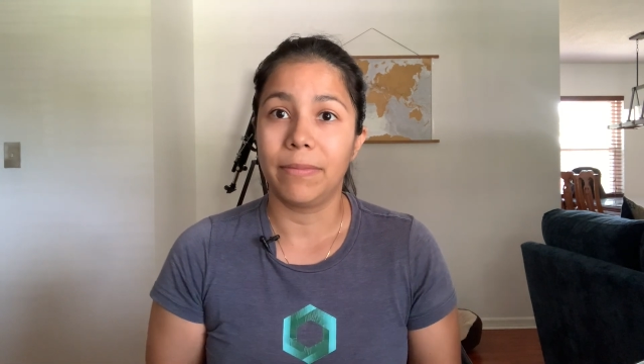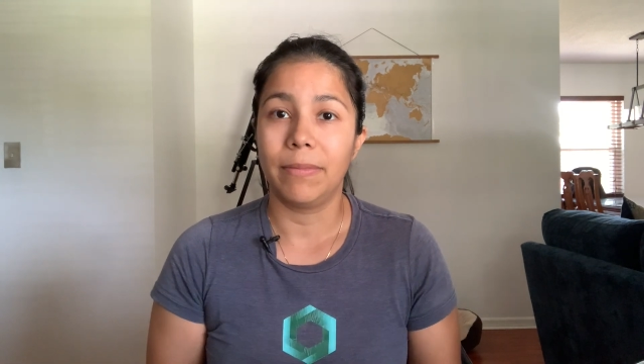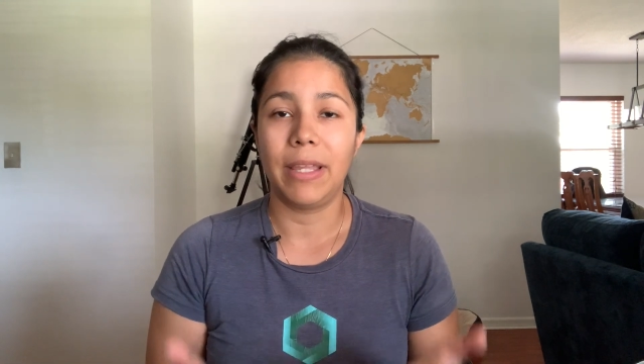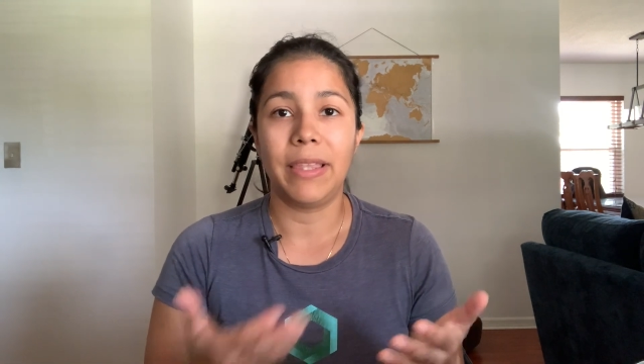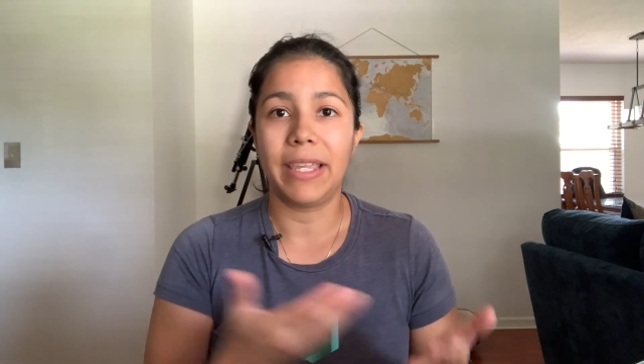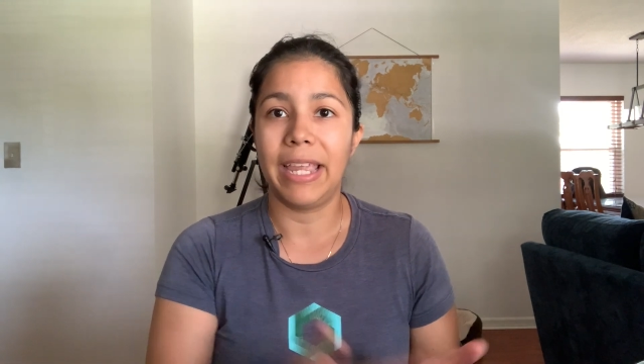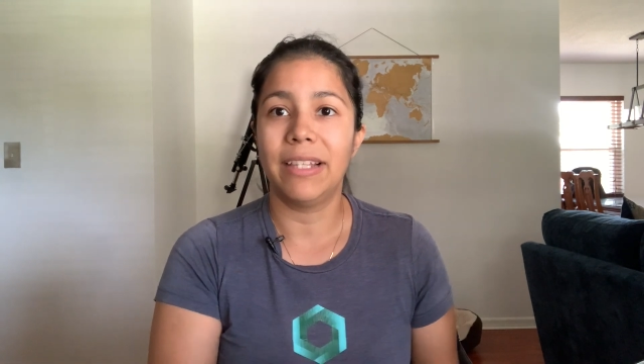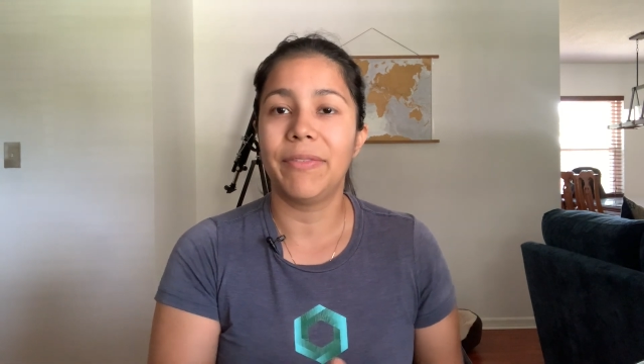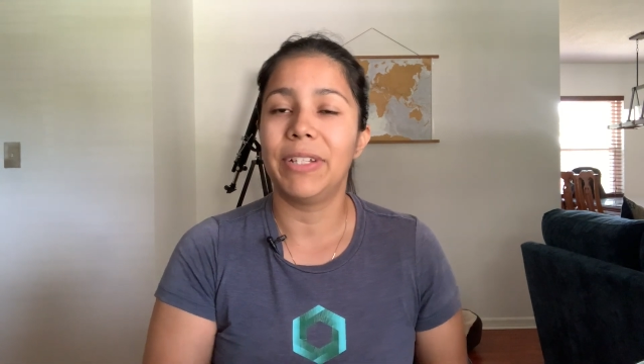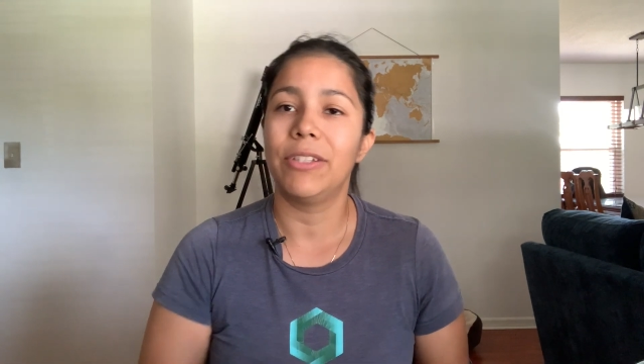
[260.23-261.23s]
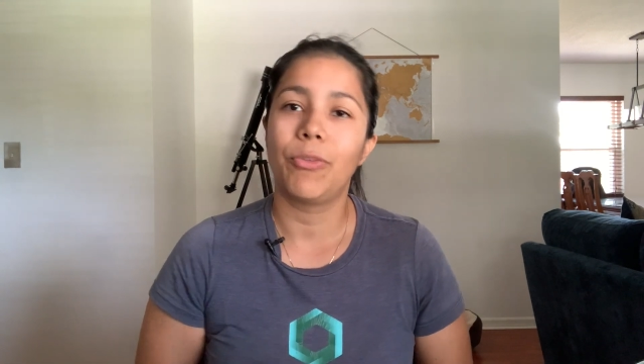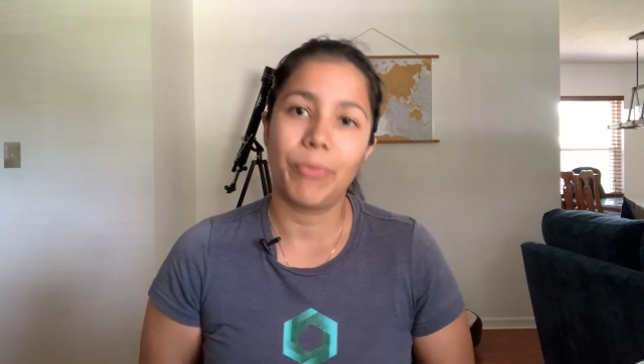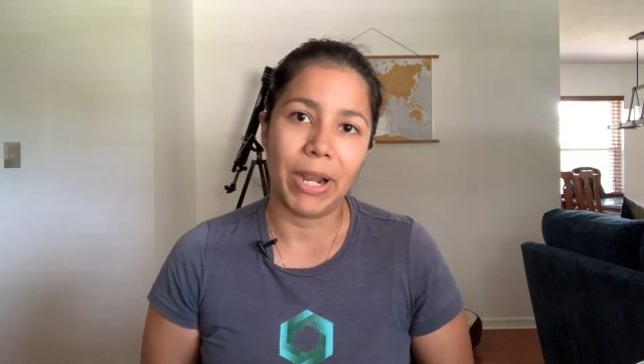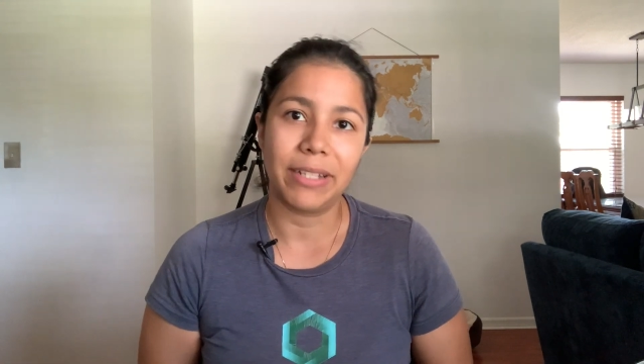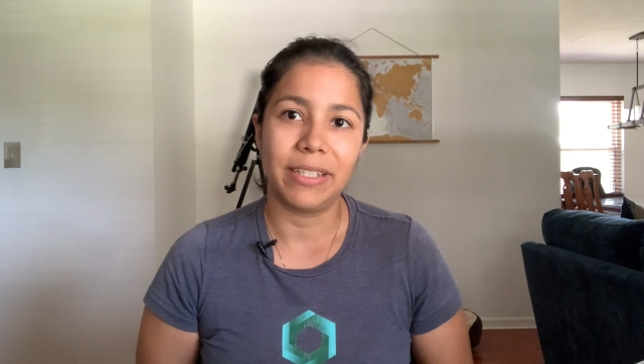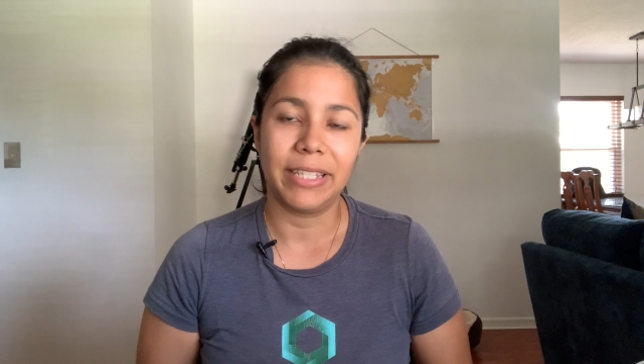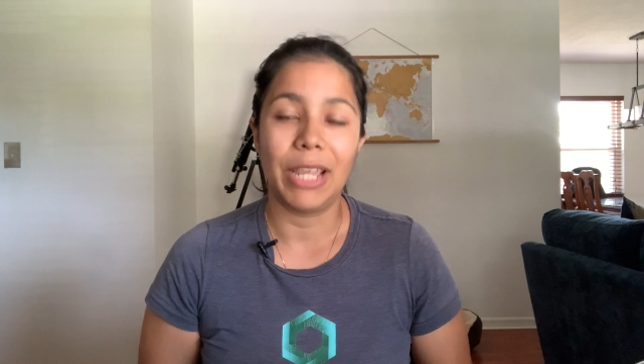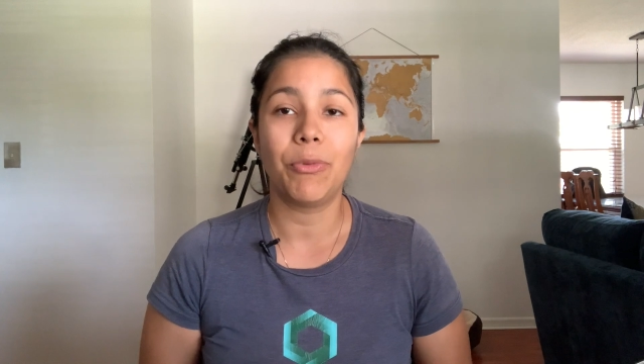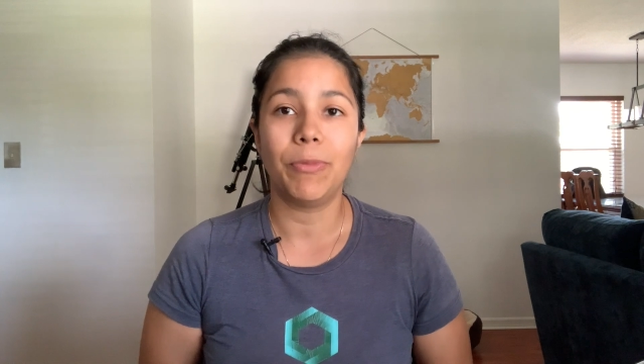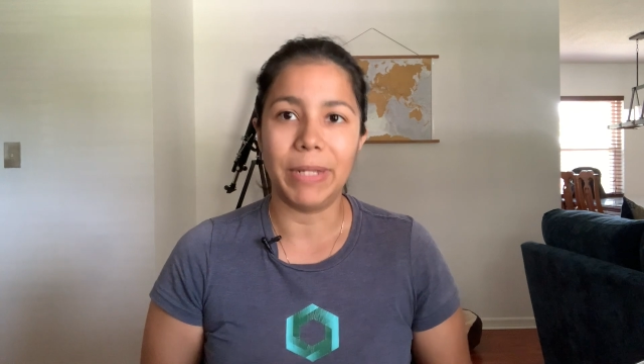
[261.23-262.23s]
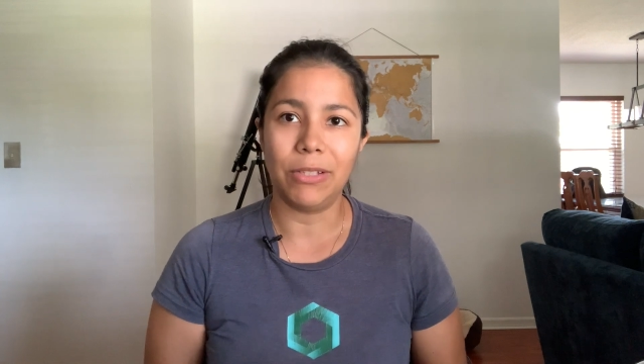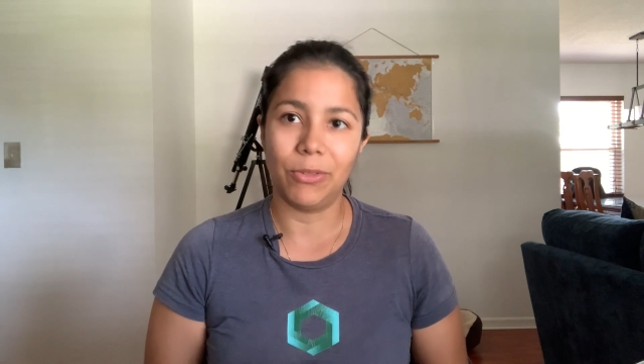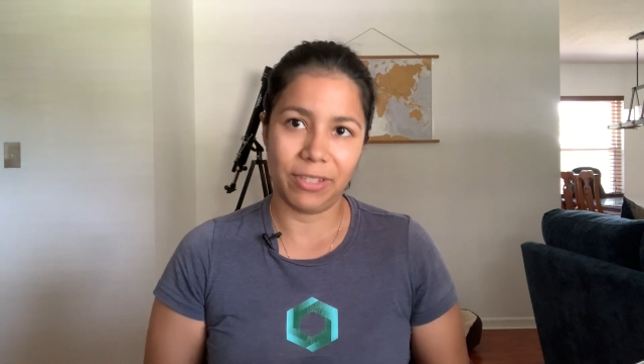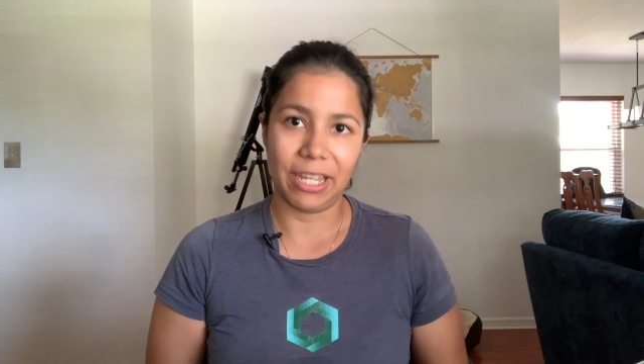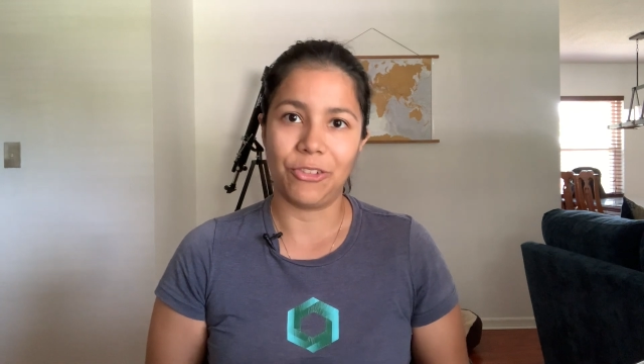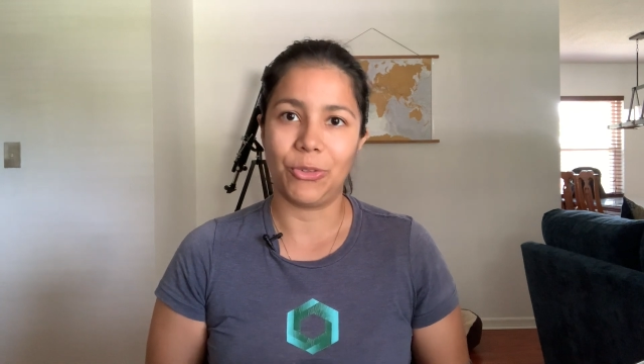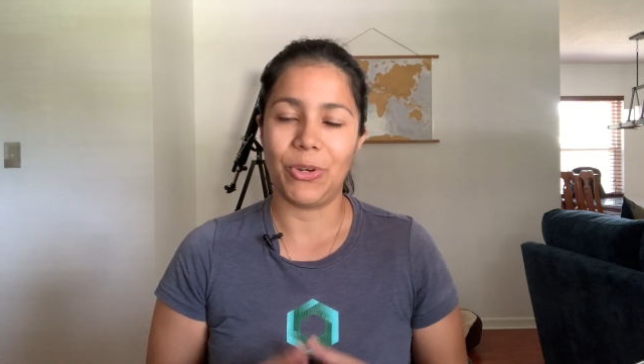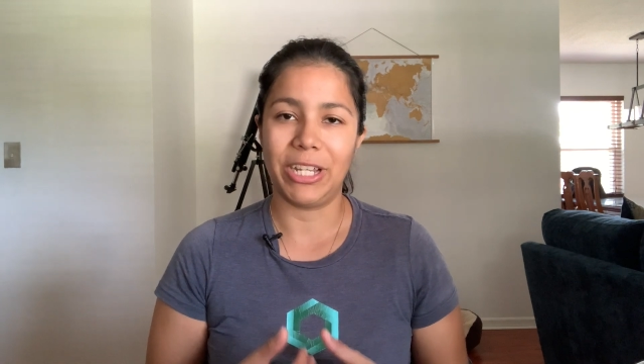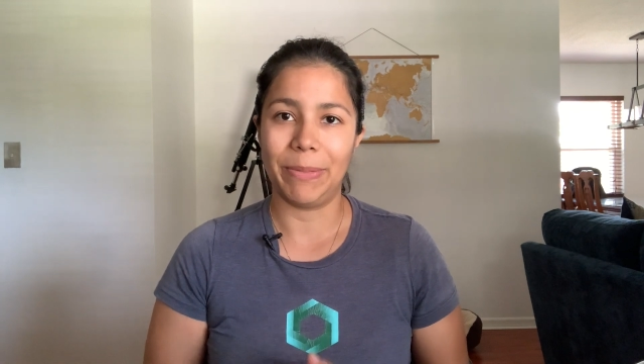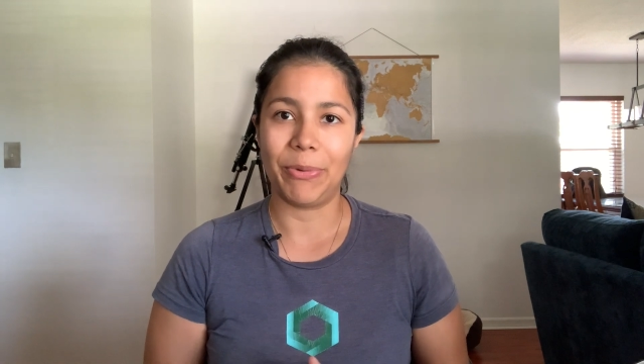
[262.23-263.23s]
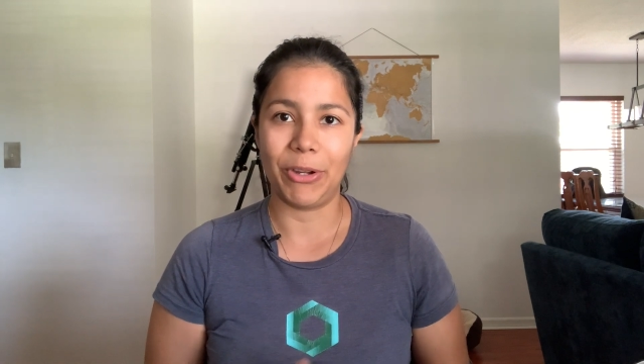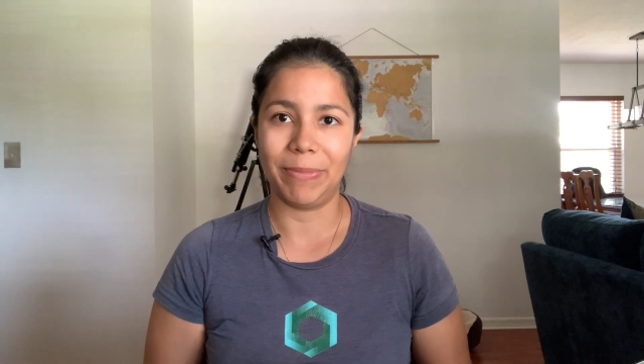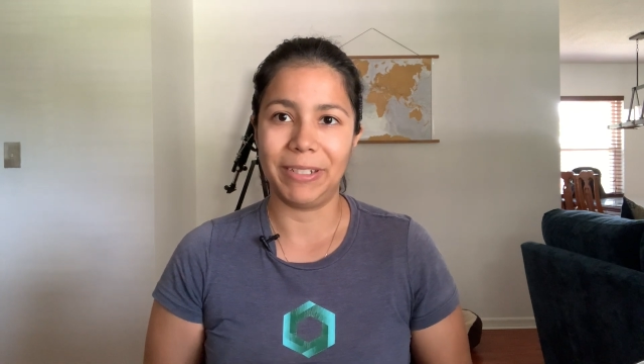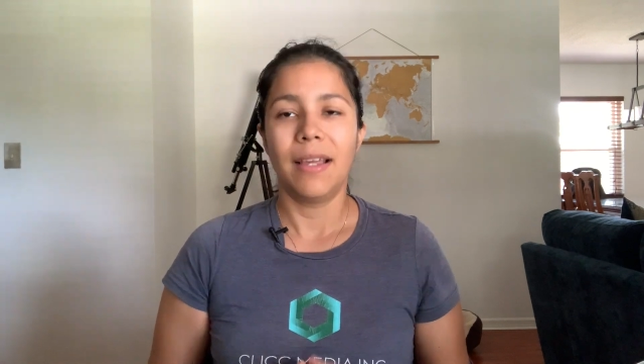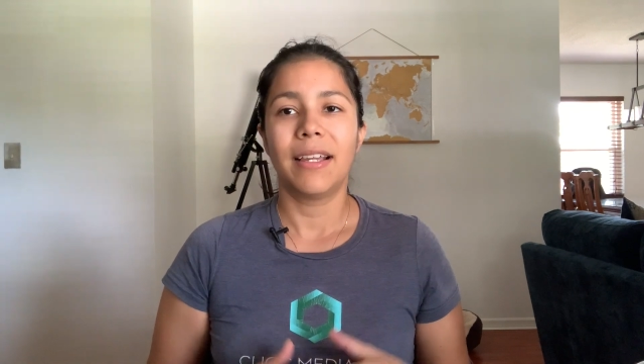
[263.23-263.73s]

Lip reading: In the case of a dental practice, it would be to schedule an appointment.